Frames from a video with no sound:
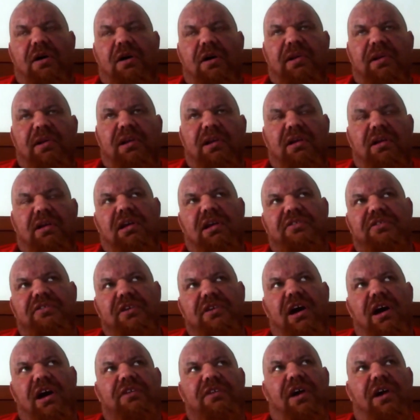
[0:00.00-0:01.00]
I mean, I
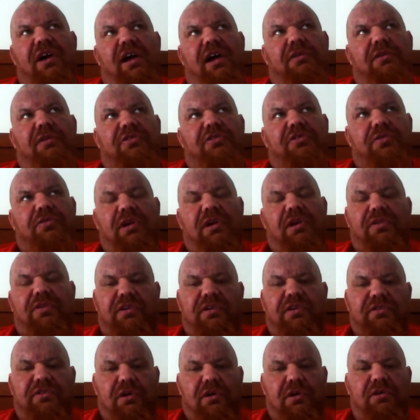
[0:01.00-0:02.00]
started dying. I was
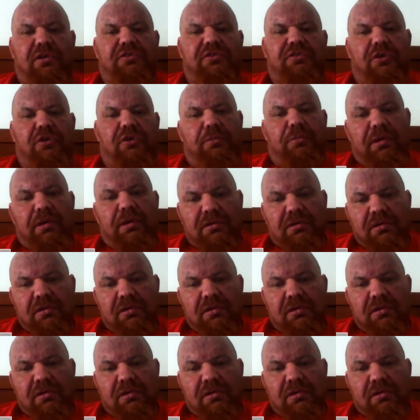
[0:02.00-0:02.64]
23 stone a chub.